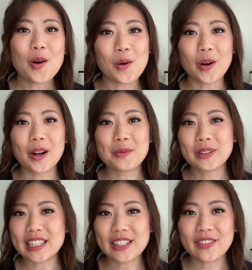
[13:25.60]
or
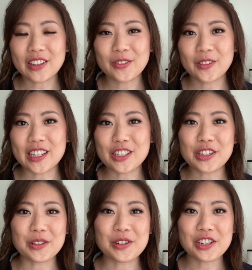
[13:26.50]
please feel free
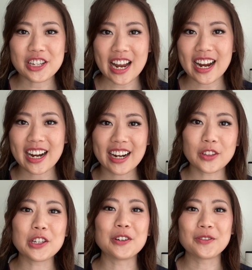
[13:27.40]
to share
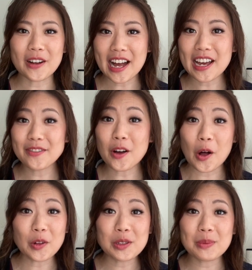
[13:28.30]
your five
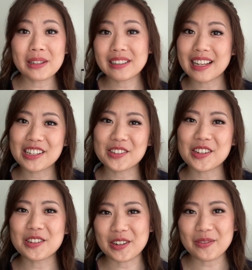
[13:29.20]
ultimate
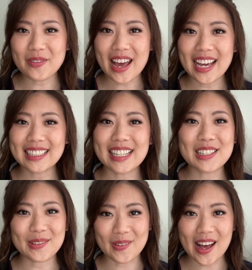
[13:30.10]
luxury dream bags
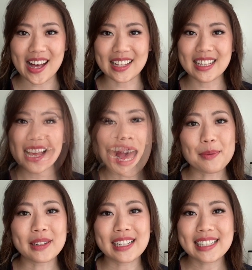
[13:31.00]
as well.
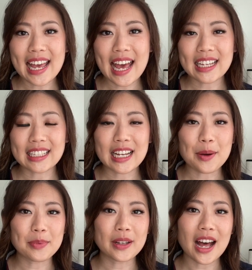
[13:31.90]
I'm gonna tag a
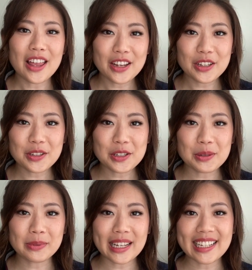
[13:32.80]
couple other
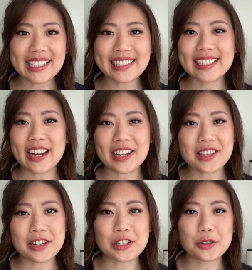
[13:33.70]
YouTube ladies down in
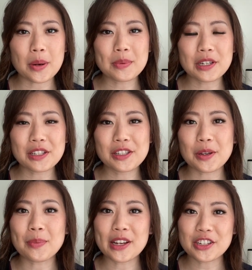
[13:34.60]
the description,
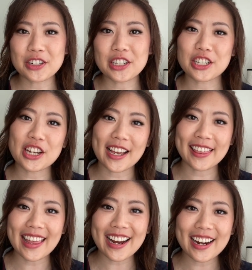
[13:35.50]
so make sure to check
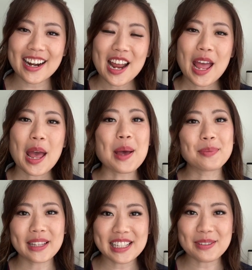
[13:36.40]
there,
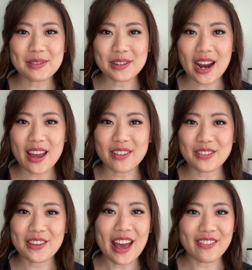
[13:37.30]
and please subscribe if
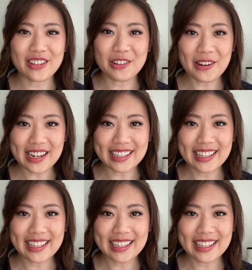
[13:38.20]
you haven't already.